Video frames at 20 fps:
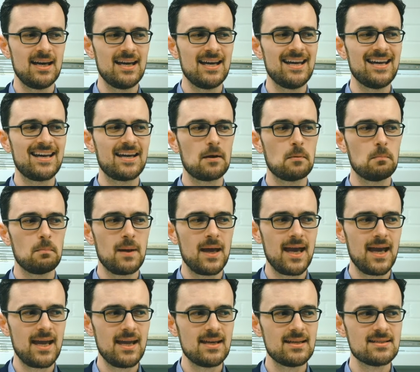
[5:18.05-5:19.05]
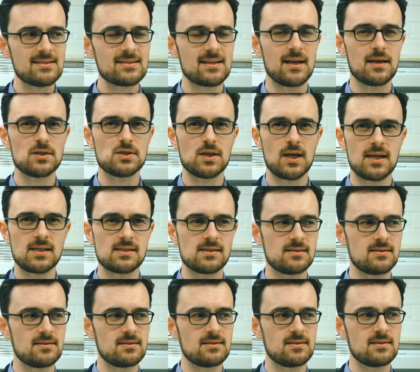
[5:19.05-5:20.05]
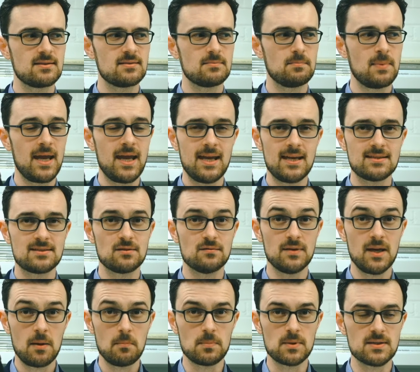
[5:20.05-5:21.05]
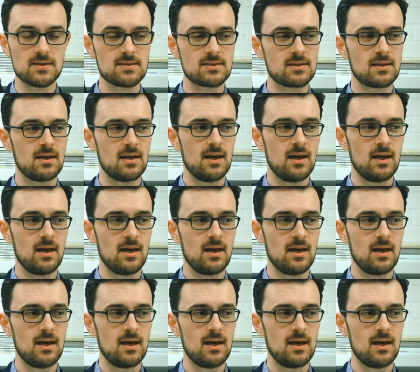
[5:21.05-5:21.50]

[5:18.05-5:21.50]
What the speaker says: It compares adjacent pairs of numbers